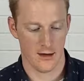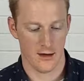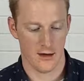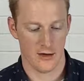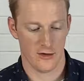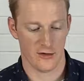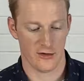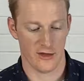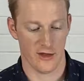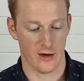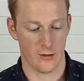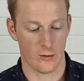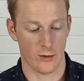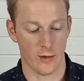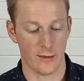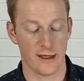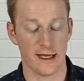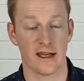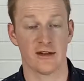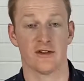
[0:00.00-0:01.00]
So then
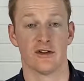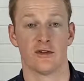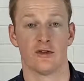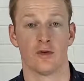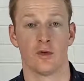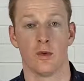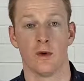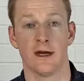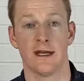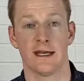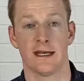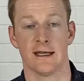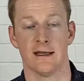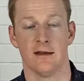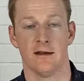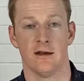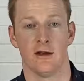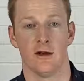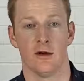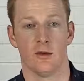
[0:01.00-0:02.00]
when we get to
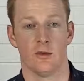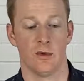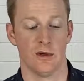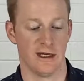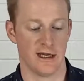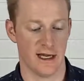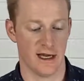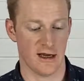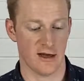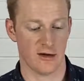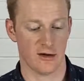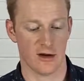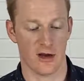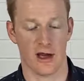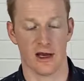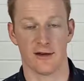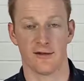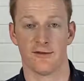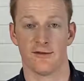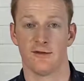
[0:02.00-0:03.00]
20, we now
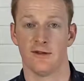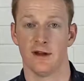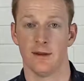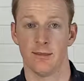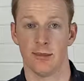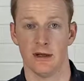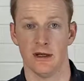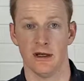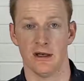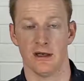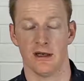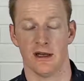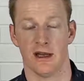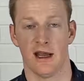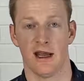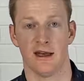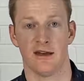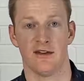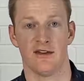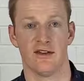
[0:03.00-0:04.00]
kind of flip it,
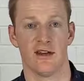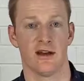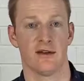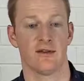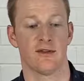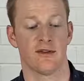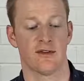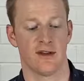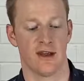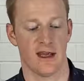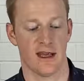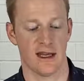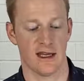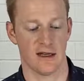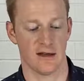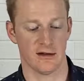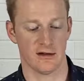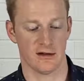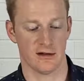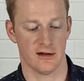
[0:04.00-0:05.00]
and instead of
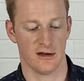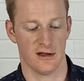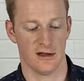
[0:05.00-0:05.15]
saying